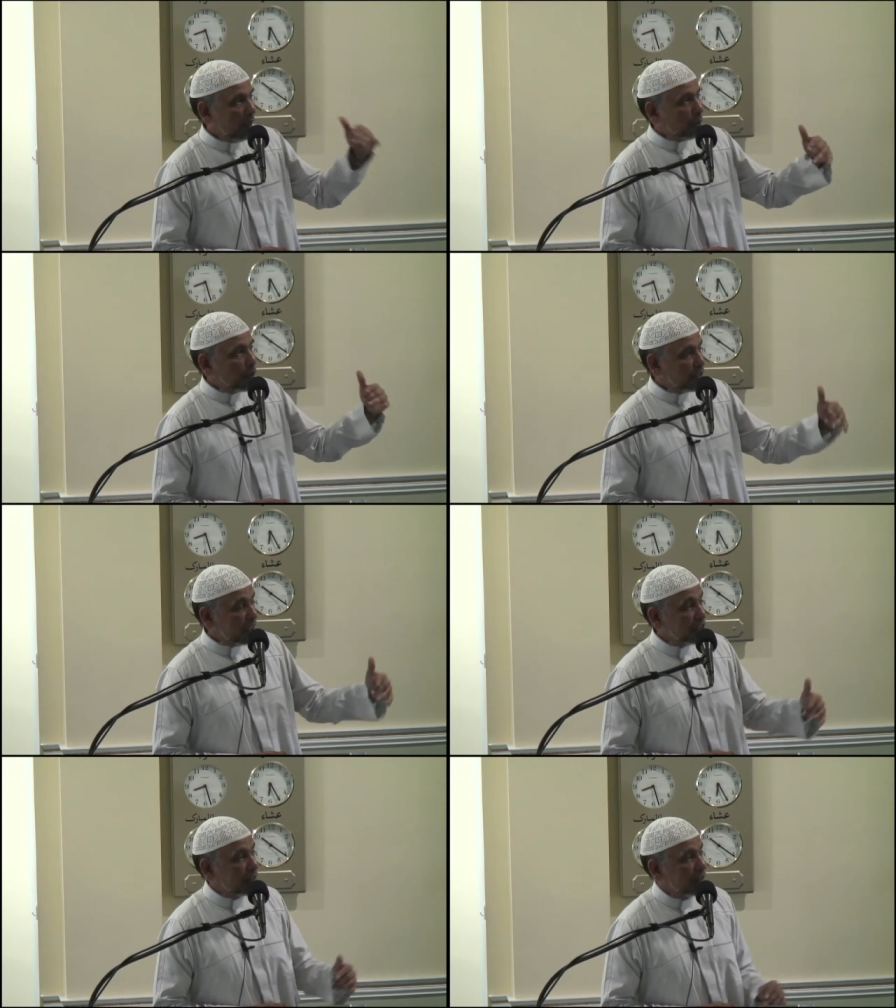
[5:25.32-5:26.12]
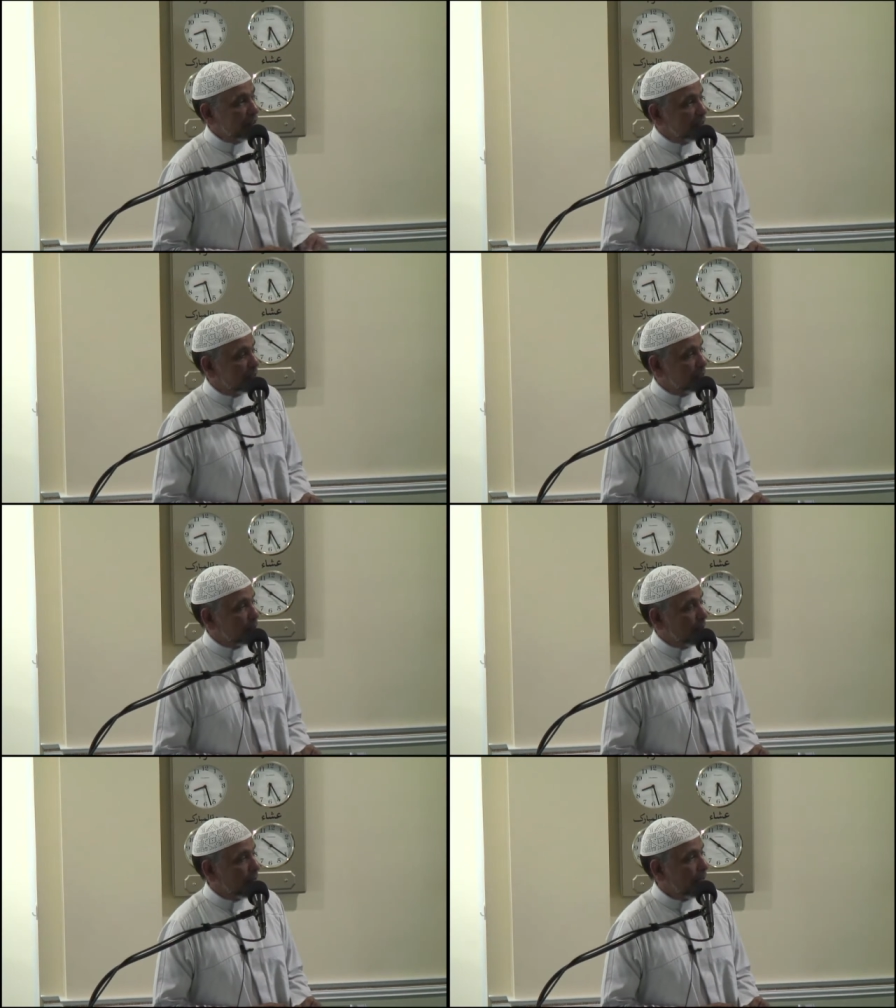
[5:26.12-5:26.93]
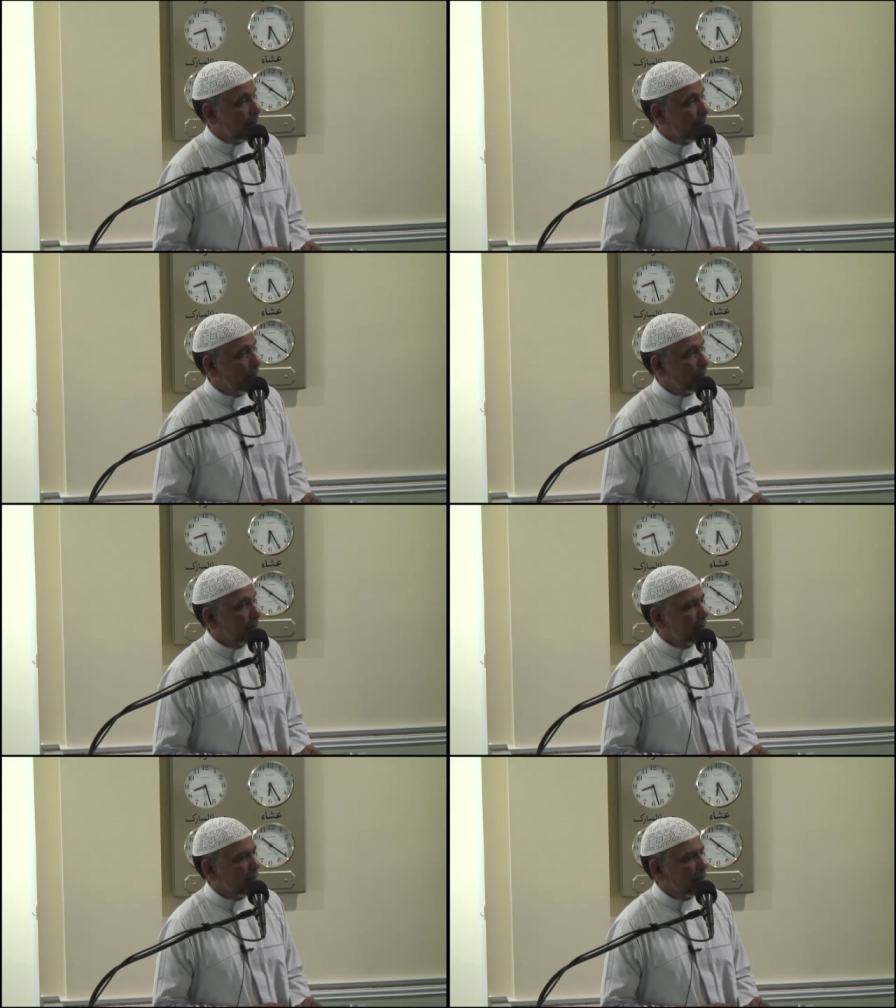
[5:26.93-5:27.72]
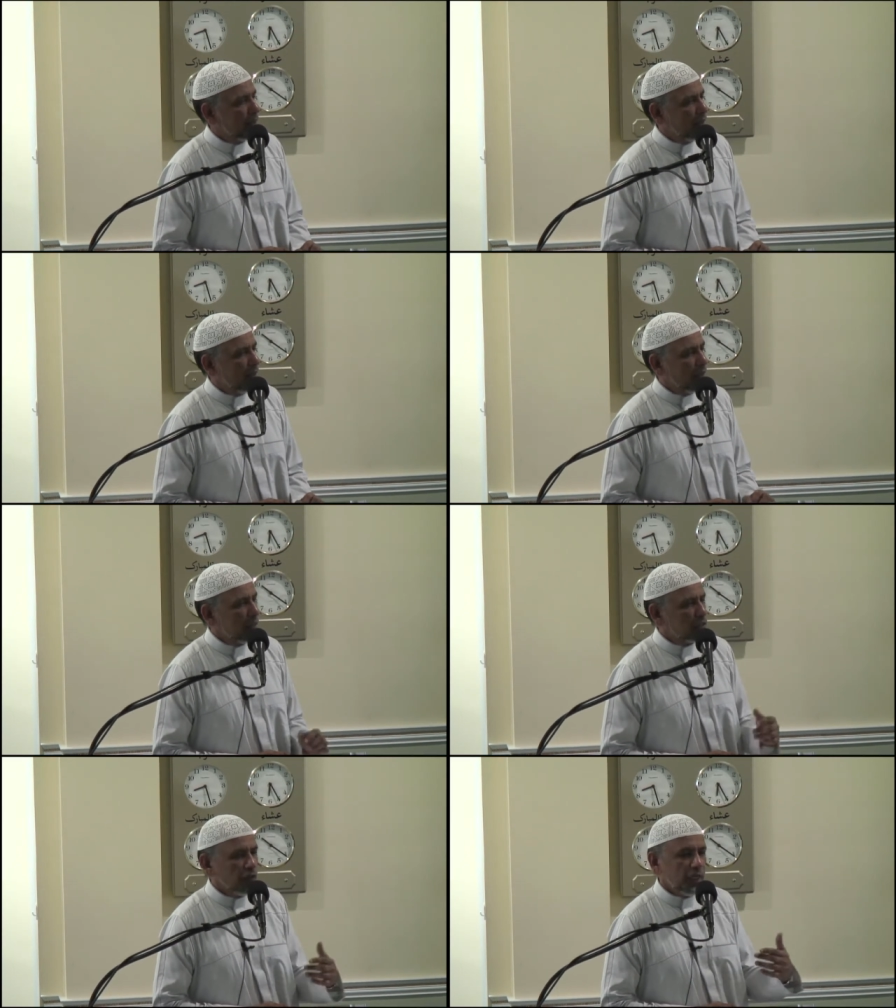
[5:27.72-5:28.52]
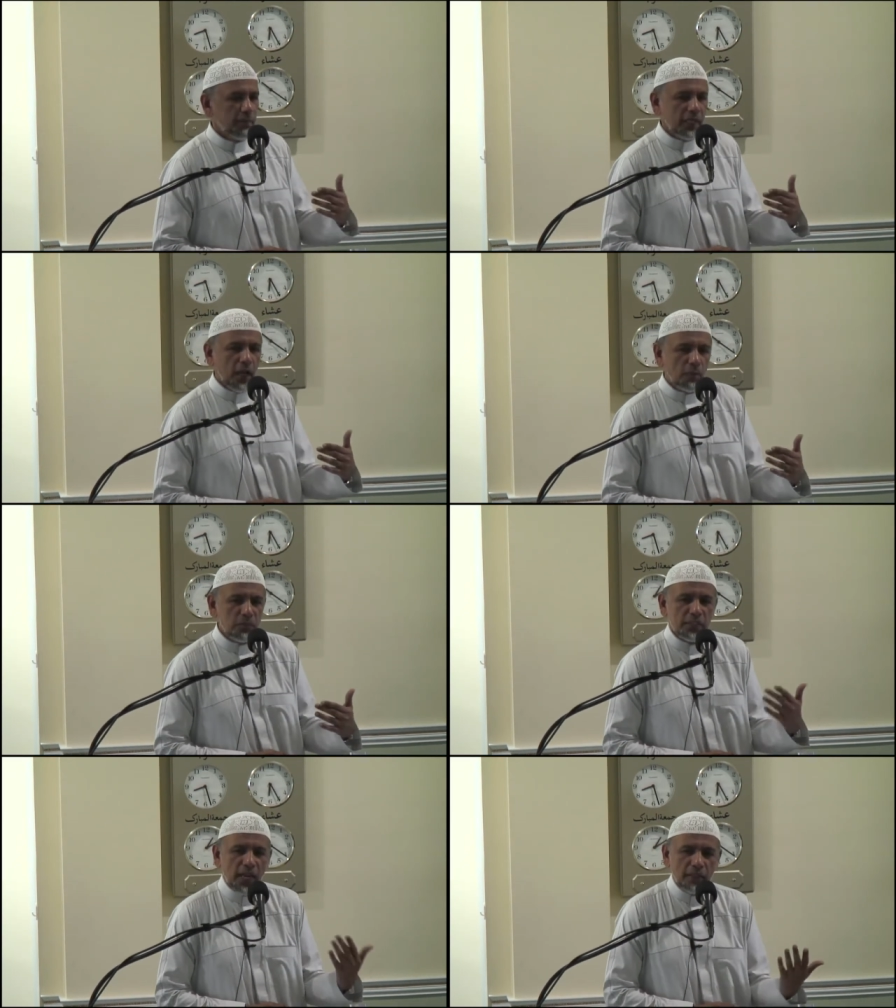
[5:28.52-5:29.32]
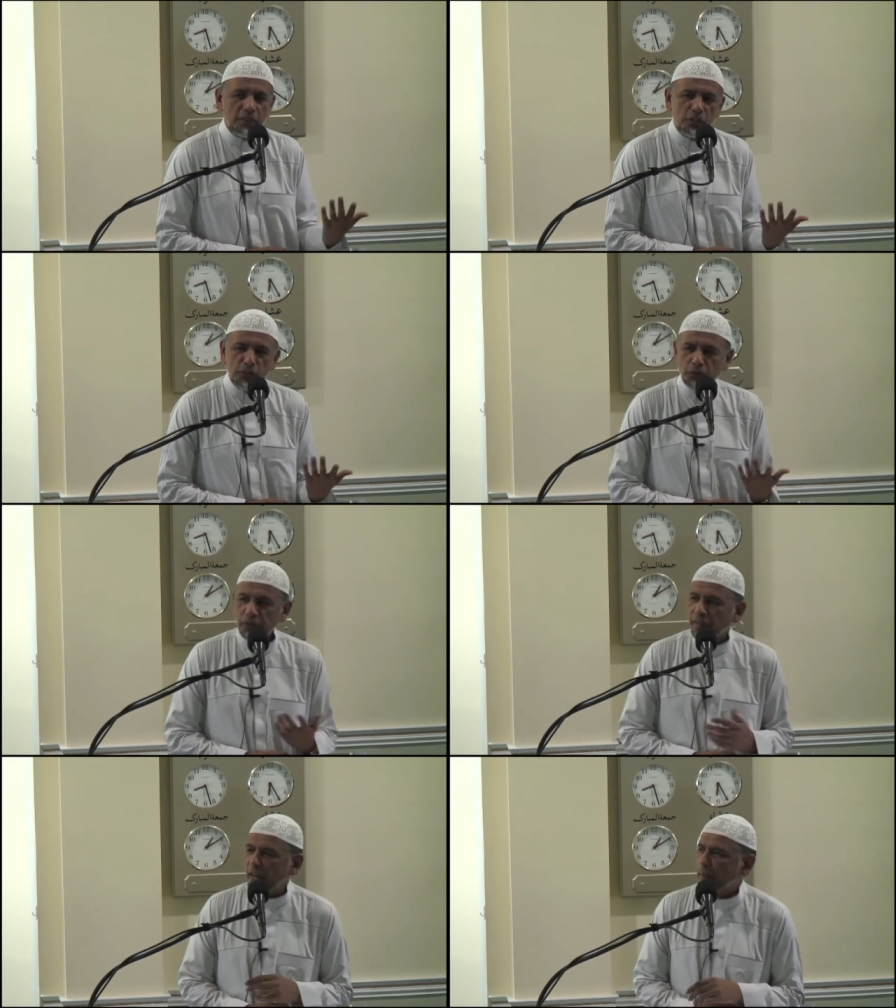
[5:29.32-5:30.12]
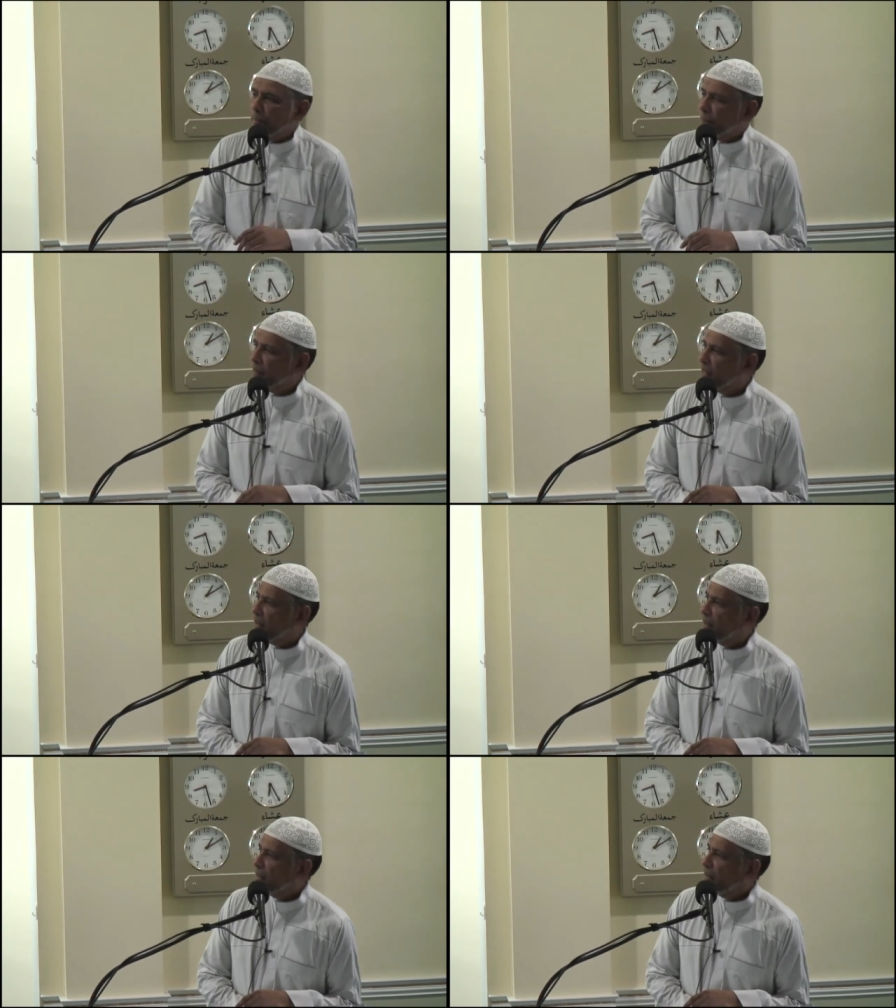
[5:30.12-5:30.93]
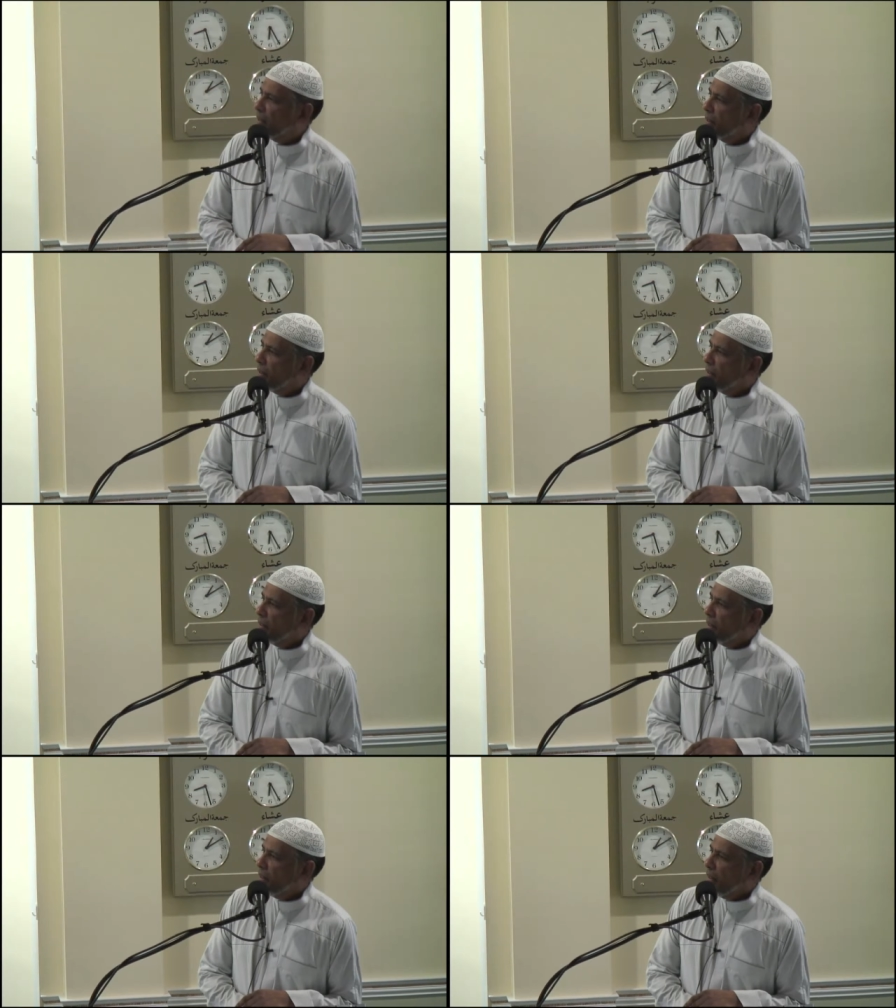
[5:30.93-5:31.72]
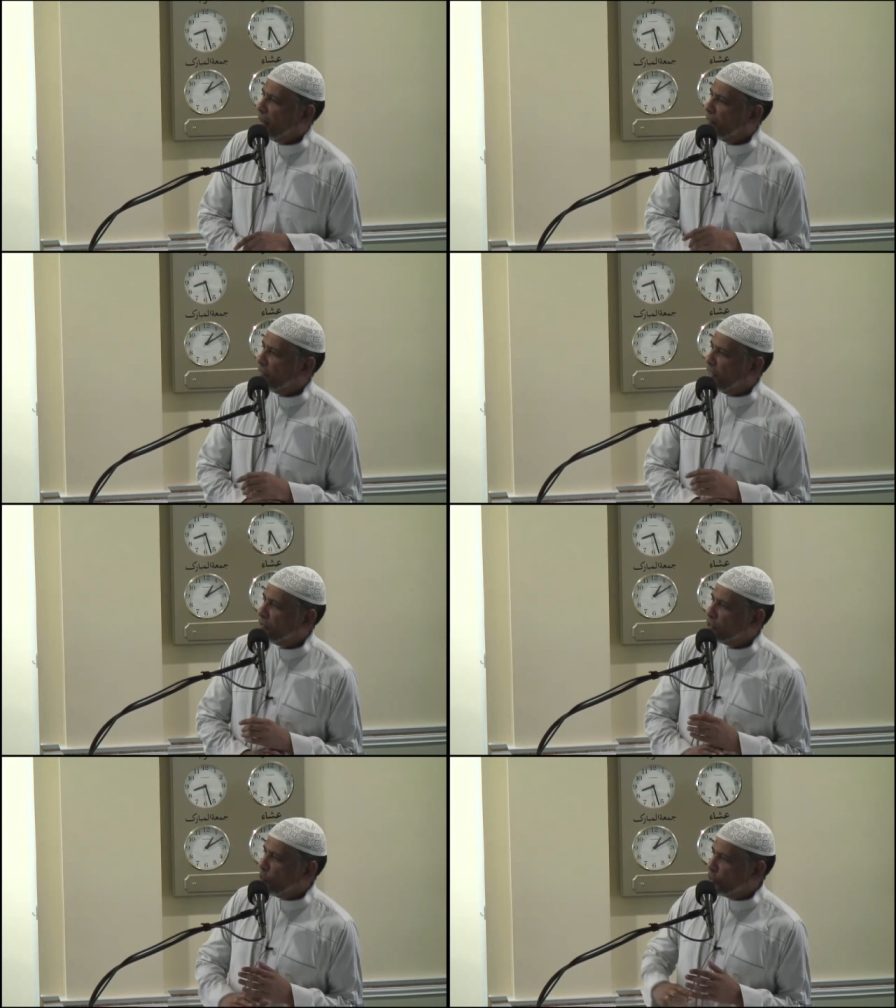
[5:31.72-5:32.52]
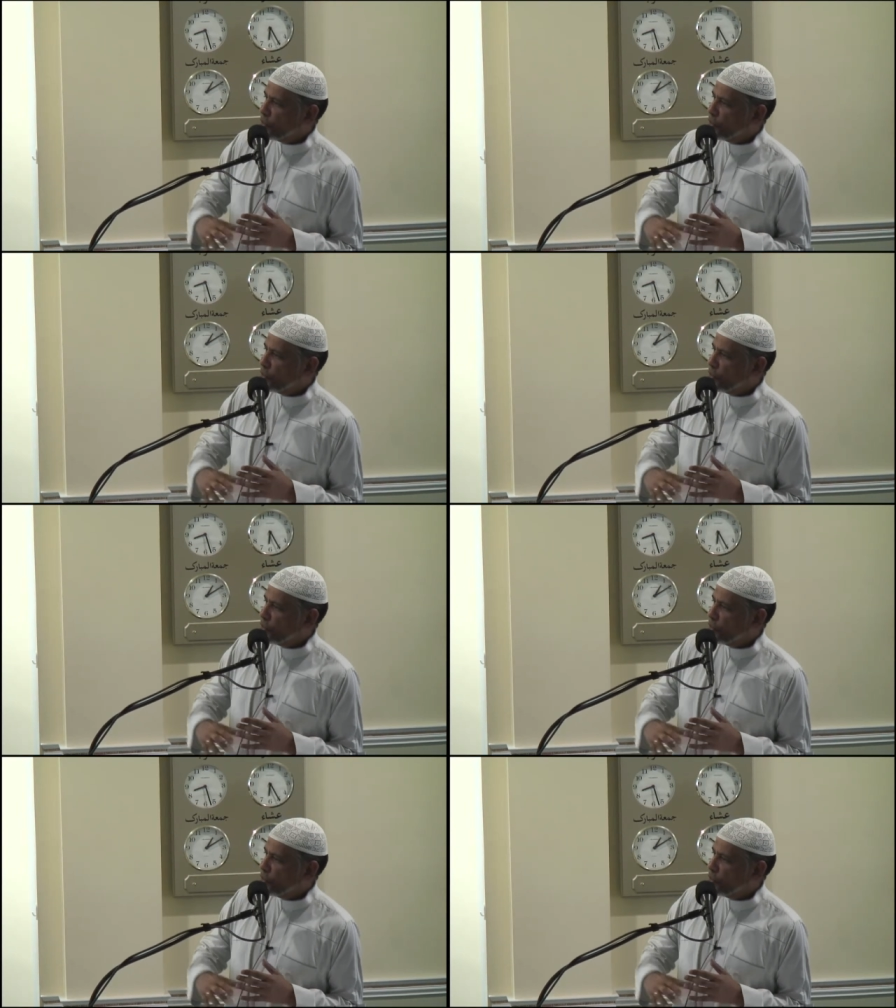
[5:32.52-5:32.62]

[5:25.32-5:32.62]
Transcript: positions, it has really become status for them. And if there is no